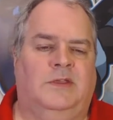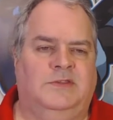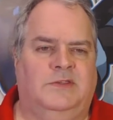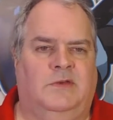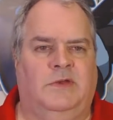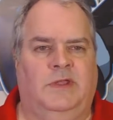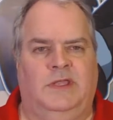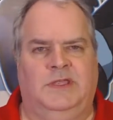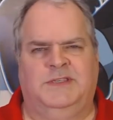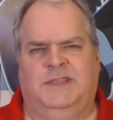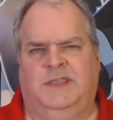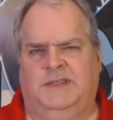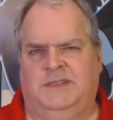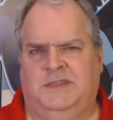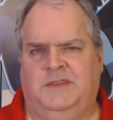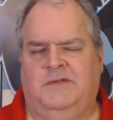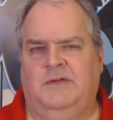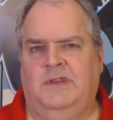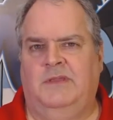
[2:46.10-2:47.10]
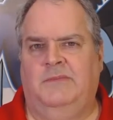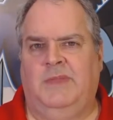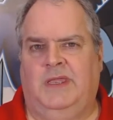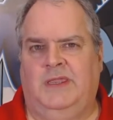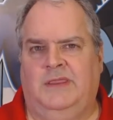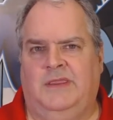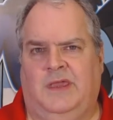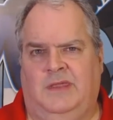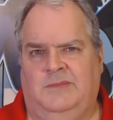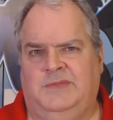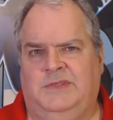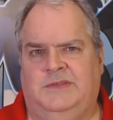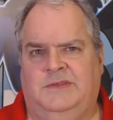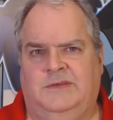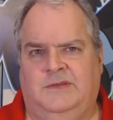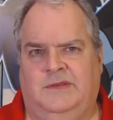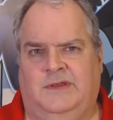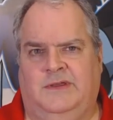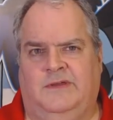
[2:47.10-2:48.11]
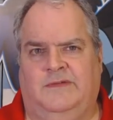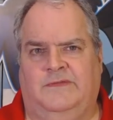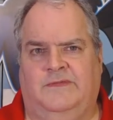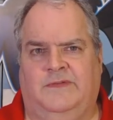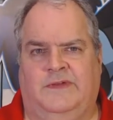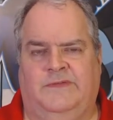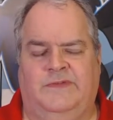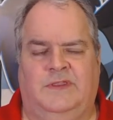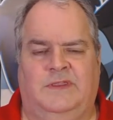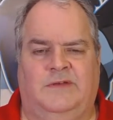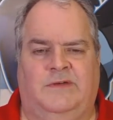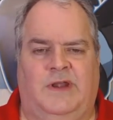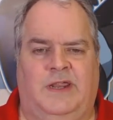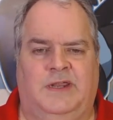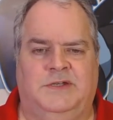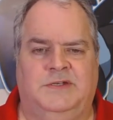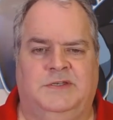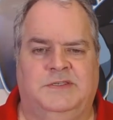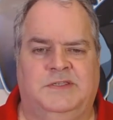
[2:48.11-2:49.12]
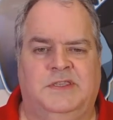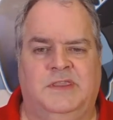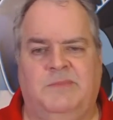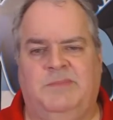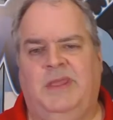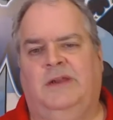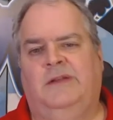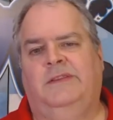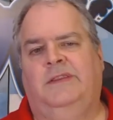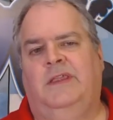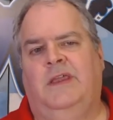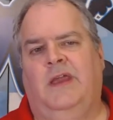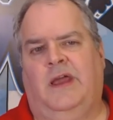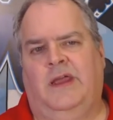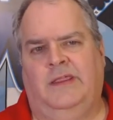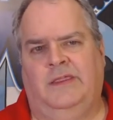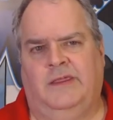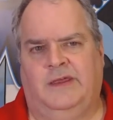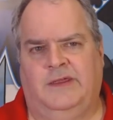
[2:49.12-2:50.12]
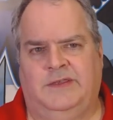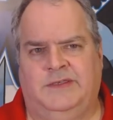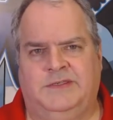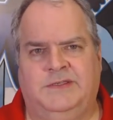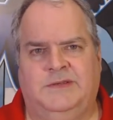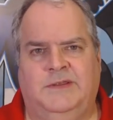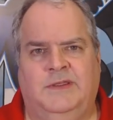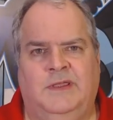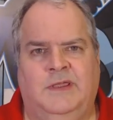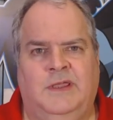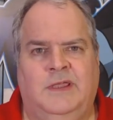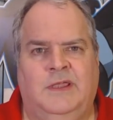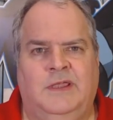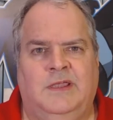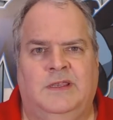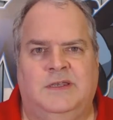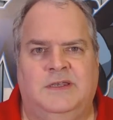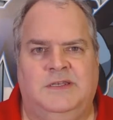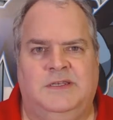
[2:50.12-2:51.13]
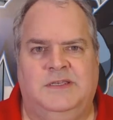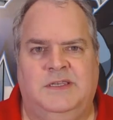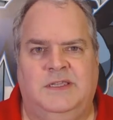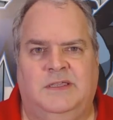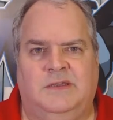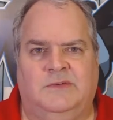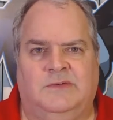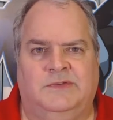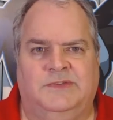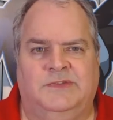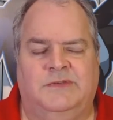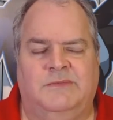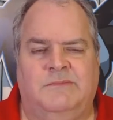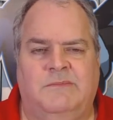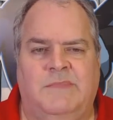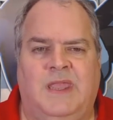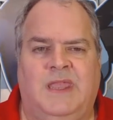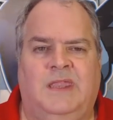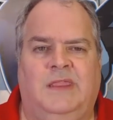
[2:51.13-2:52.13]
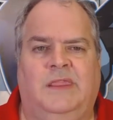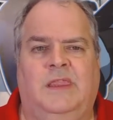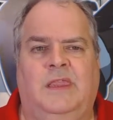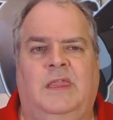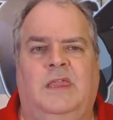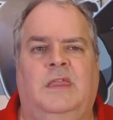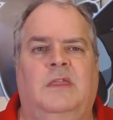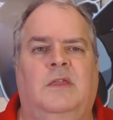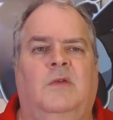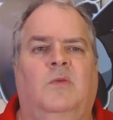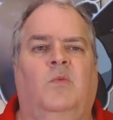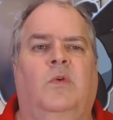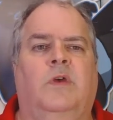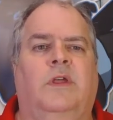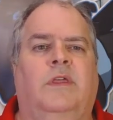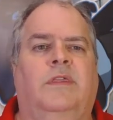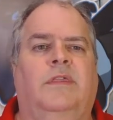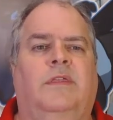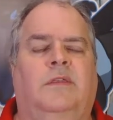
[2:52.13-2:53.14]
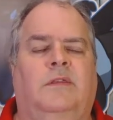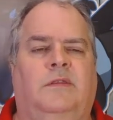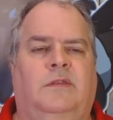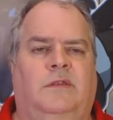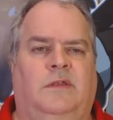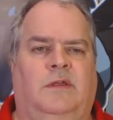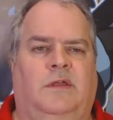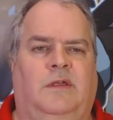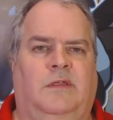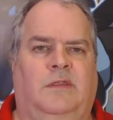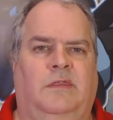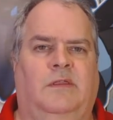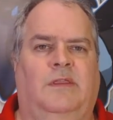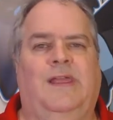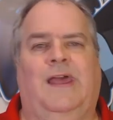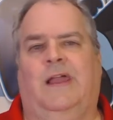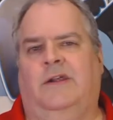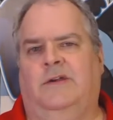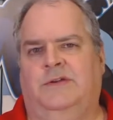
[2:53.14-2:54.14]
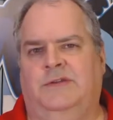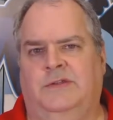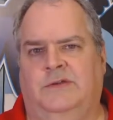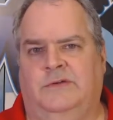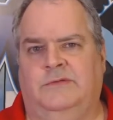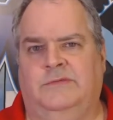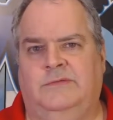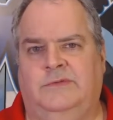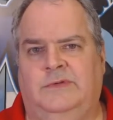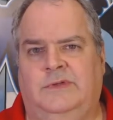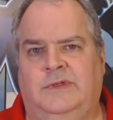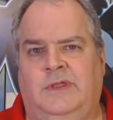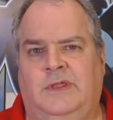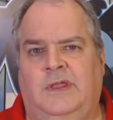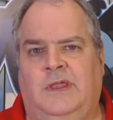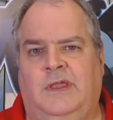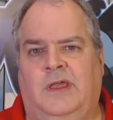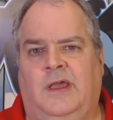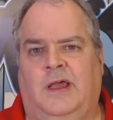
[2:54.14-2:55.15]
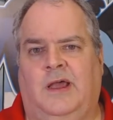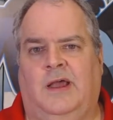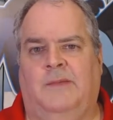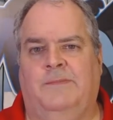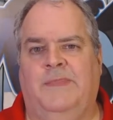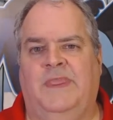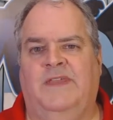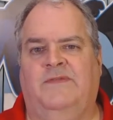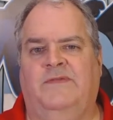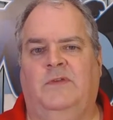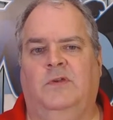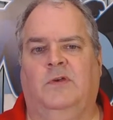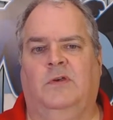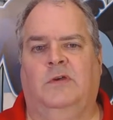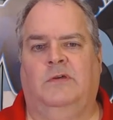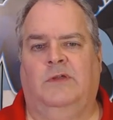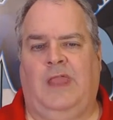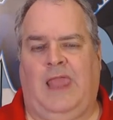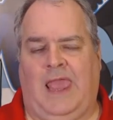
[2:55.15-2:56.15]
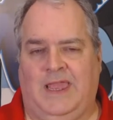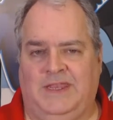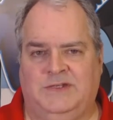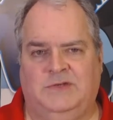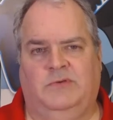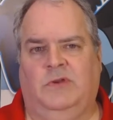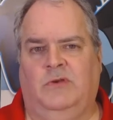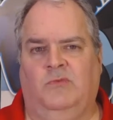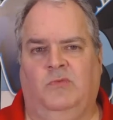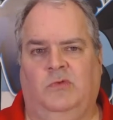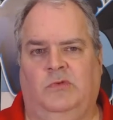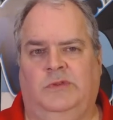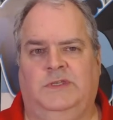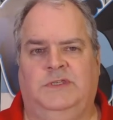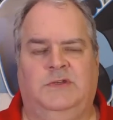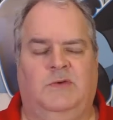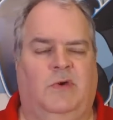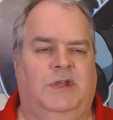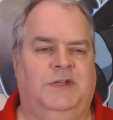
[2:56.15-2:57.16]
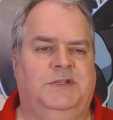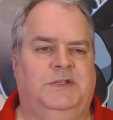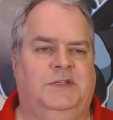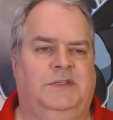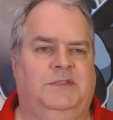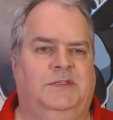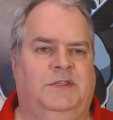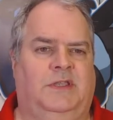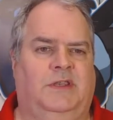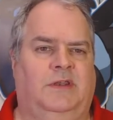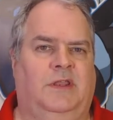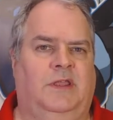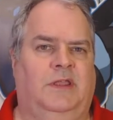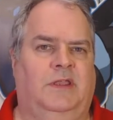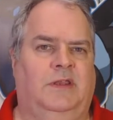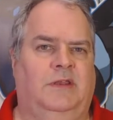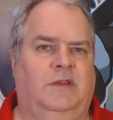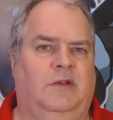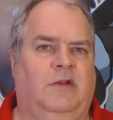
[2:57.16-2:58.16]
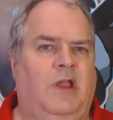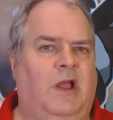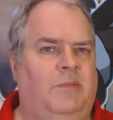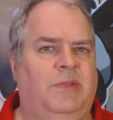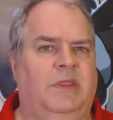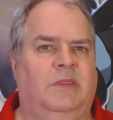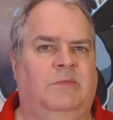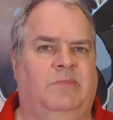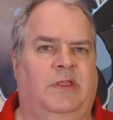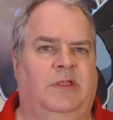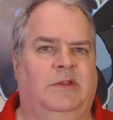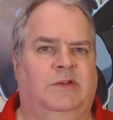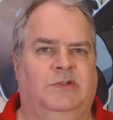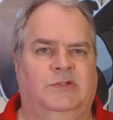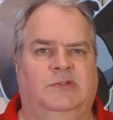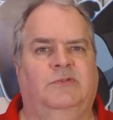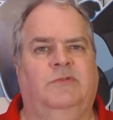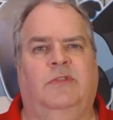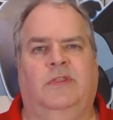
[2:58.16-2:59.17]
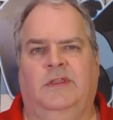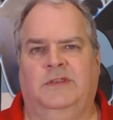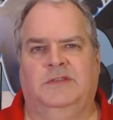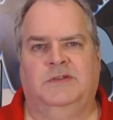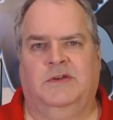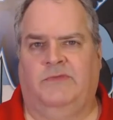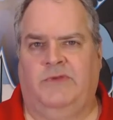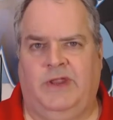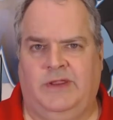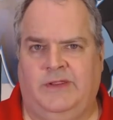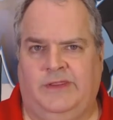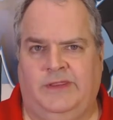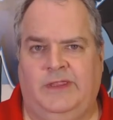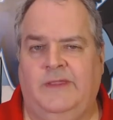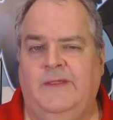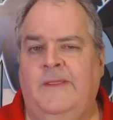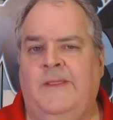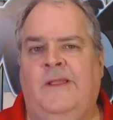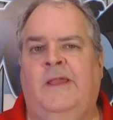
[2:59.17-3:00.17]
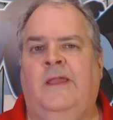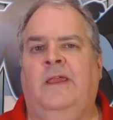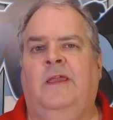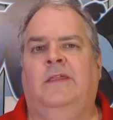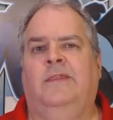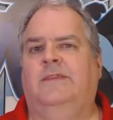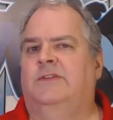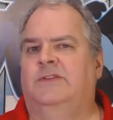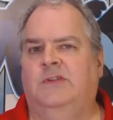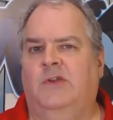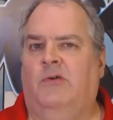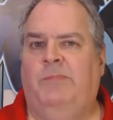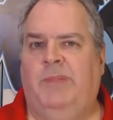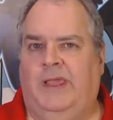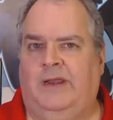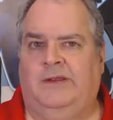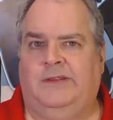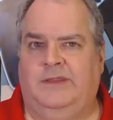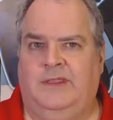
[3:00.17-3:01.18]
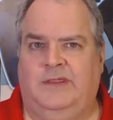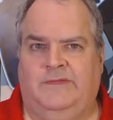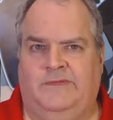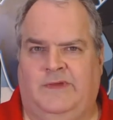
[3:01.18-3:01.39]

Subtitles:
So I guess that's three main types of interactions. And the penalty guidelines deals mainly with the latter two. If you're answering rulings questions and you're helping the players do things correctly, there's no penalty